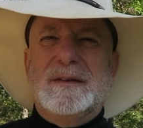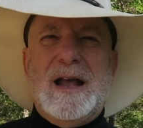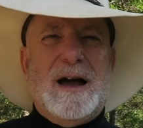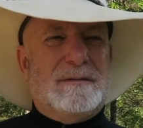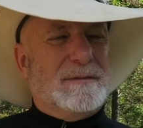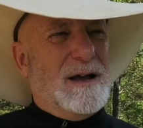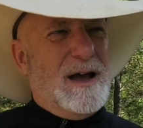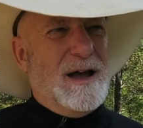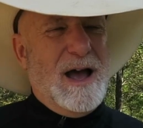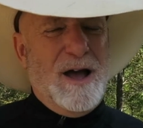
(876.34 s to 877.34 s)
Now,
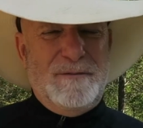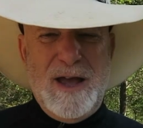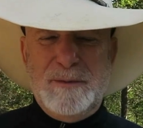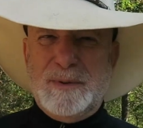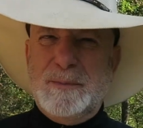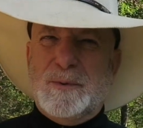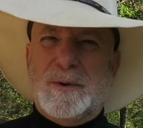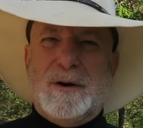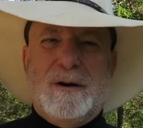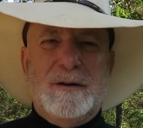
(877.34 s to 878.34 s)
I've had people
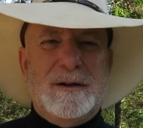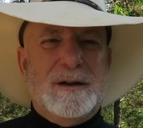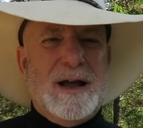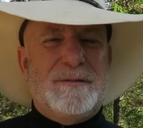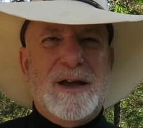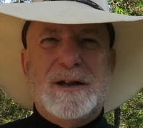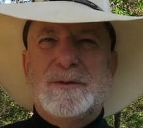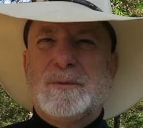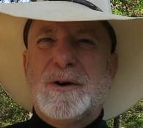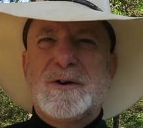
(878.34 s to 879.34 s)
want to argue, and I've had
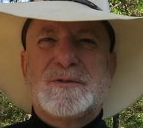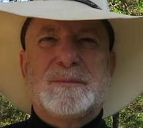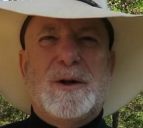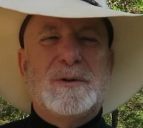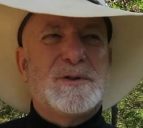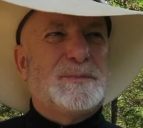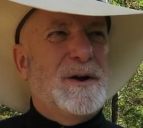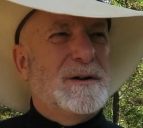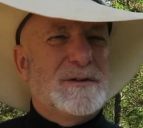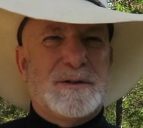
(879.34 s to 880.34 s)
the words from Holy
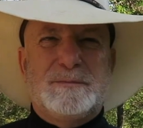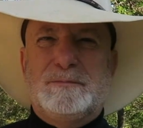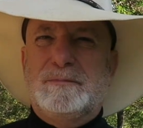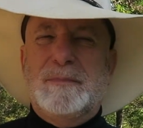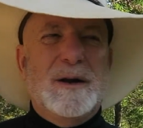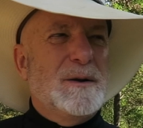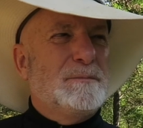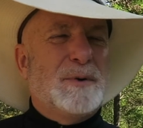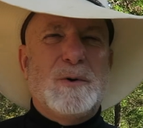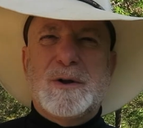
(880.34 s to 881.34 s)
Spirit and just
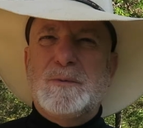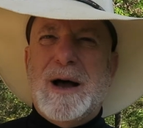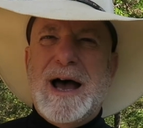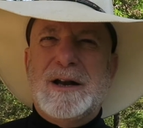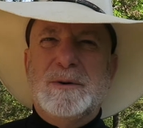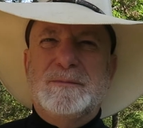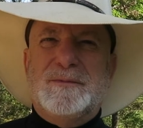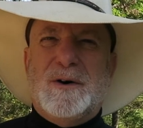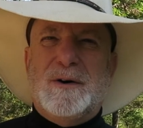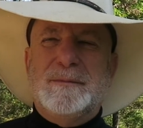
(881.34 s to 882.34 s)
broke it wide open
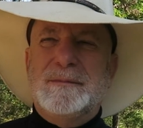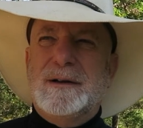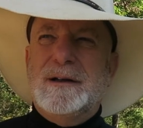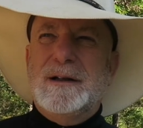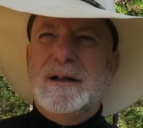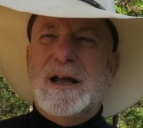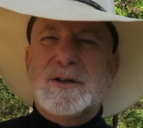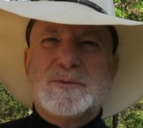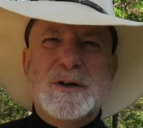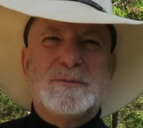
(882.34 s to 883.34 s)
for them.
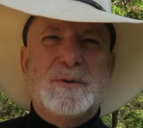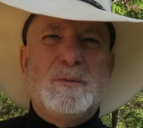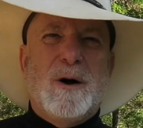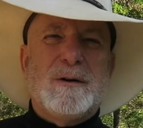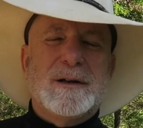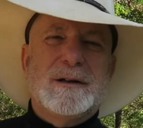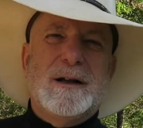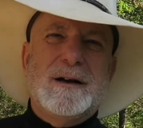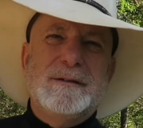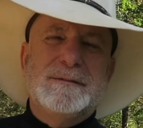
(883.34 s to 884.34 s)
That's the reason we walk in
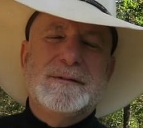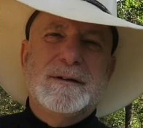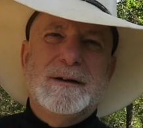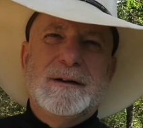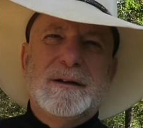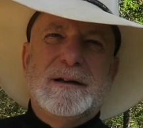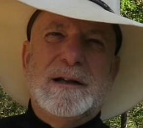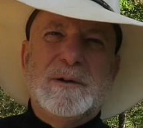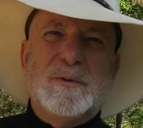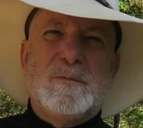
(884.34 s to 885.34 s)
love,
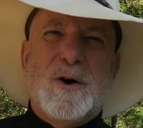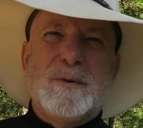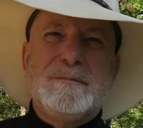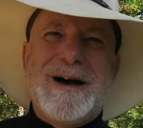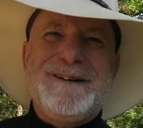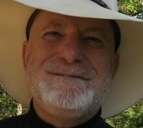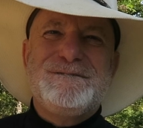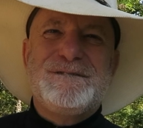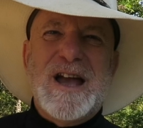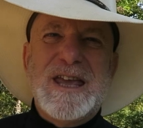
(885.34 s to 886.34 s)
and we walk by
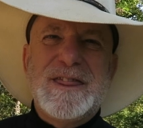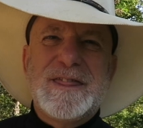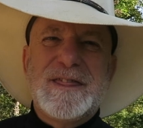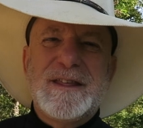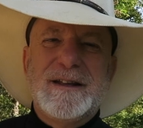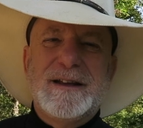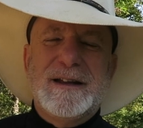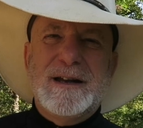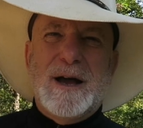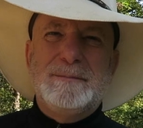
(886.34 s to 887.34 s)
faith
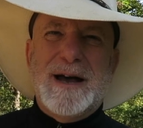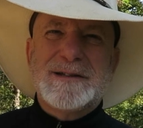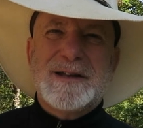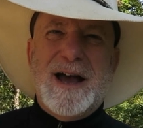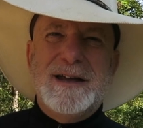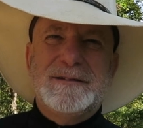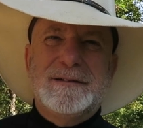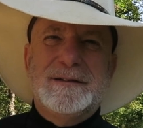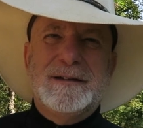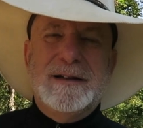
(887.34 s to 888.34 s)
and not by sight.
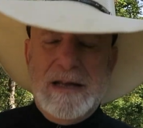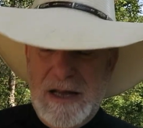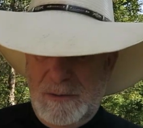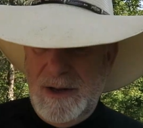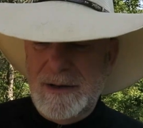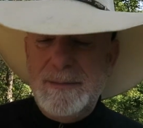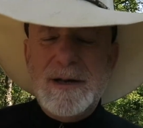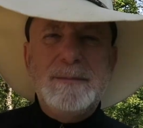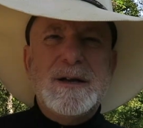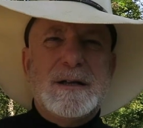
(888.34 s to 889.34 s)
Well, let, let, me
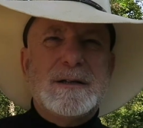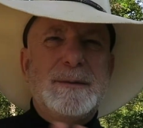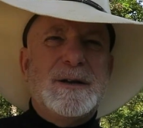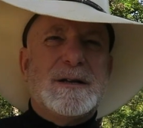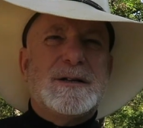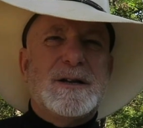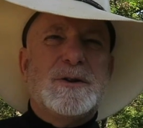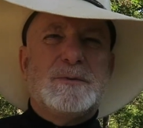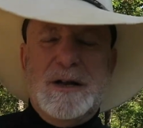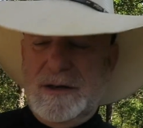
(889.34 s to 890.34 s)
let me let me
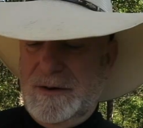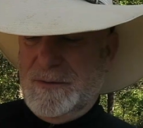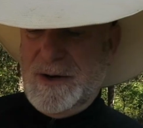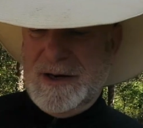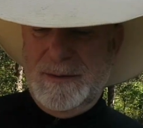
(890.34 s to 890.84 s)
continue reading here before I